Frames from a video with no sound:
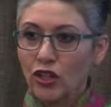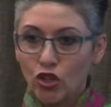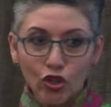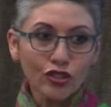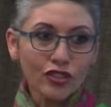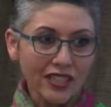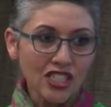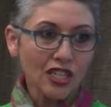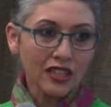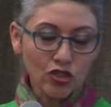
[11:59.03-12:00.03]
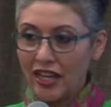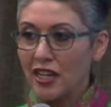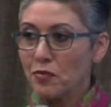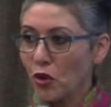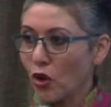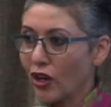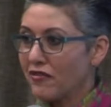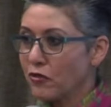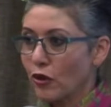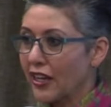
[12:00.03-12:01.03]
a good teaching training
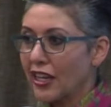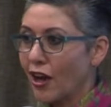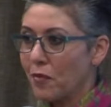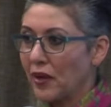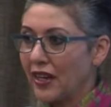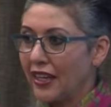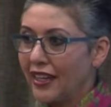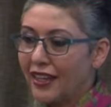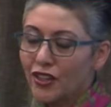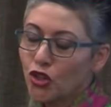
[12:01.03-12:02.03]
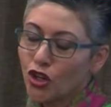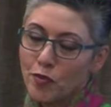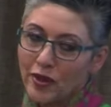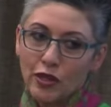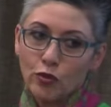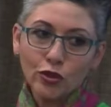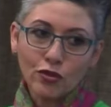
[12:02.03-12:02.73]
program for any company, your company will